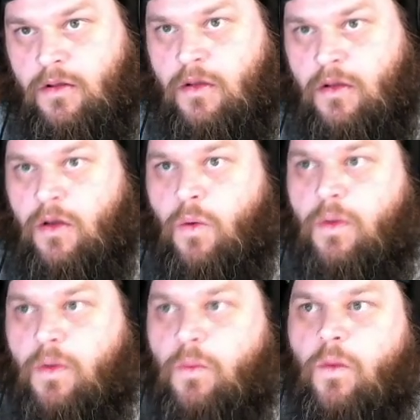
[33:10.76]
when
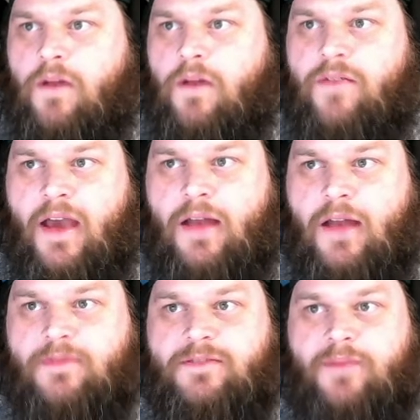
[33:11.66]
one of the atoms is
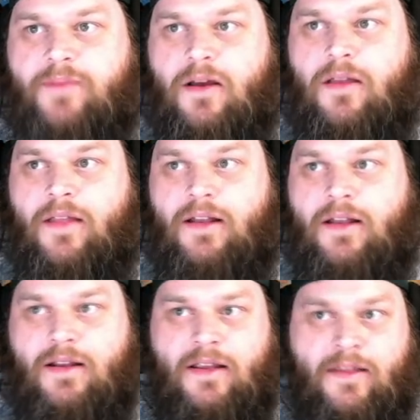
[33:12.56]
that
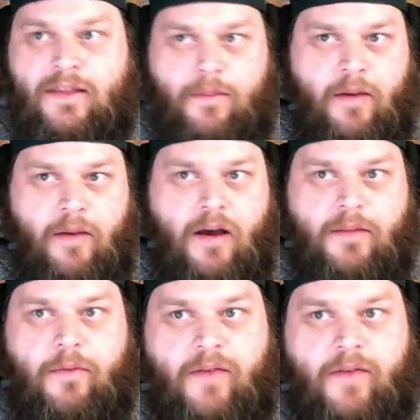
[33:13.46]
in the bond
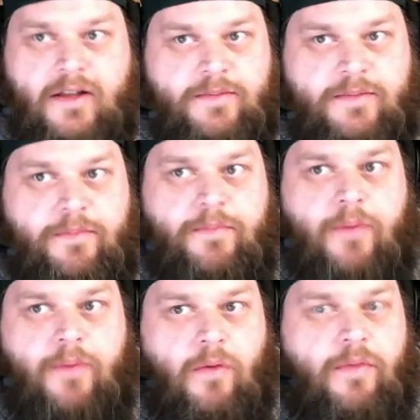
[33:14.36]
provides both
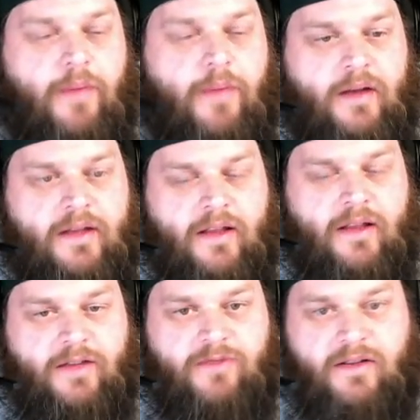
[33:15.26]
bonding
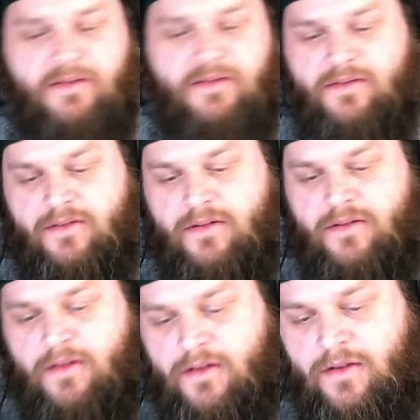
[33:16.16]
electrons.
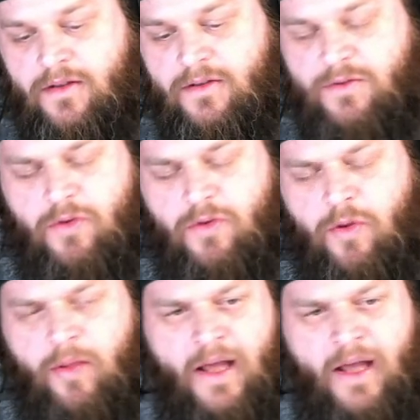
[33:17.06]
So our normal
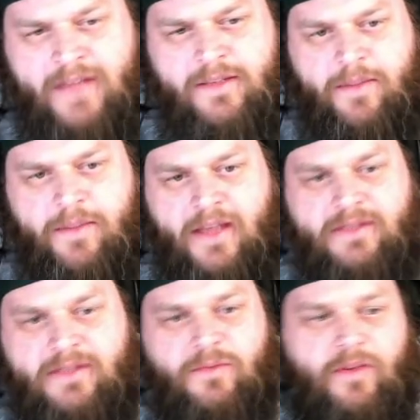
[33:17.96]
acid base with
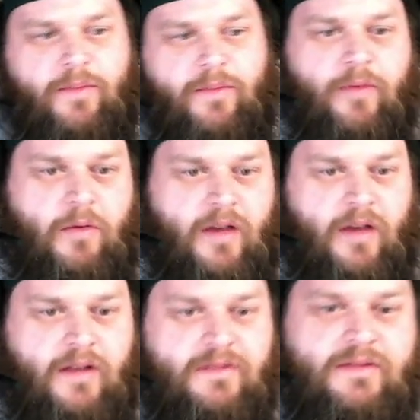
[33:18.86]
the protons,
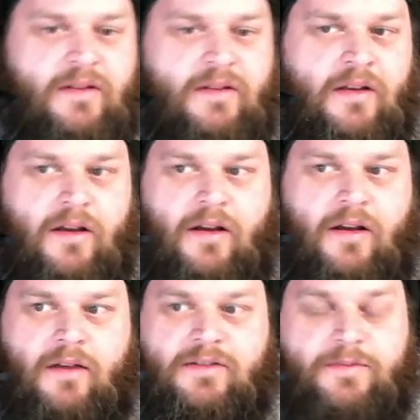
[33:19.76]

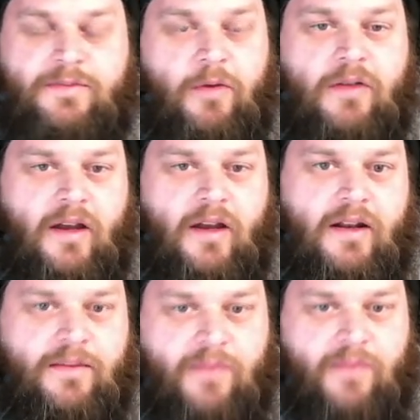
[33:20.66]
since proton,
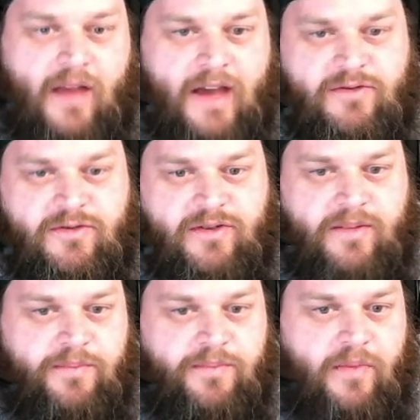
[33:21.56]
the hydrogen
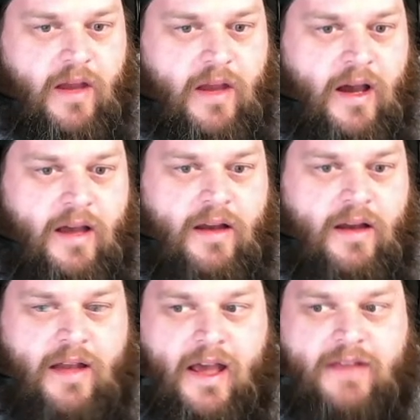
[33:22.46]
ion,
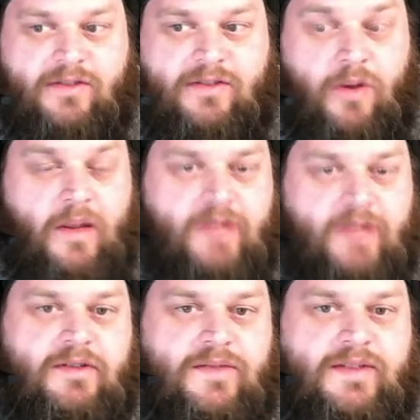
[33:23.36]
has no electrons of
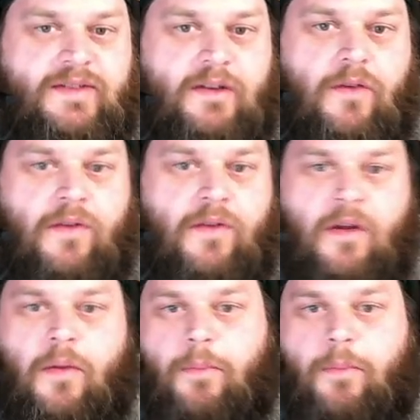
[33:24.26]
itself,
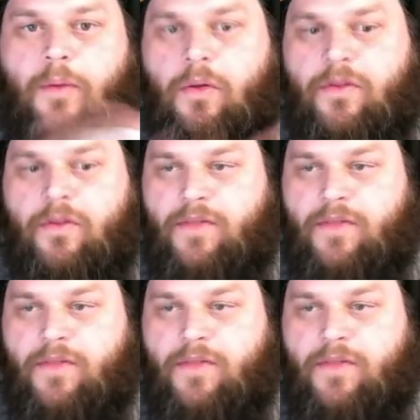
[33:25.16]
both of the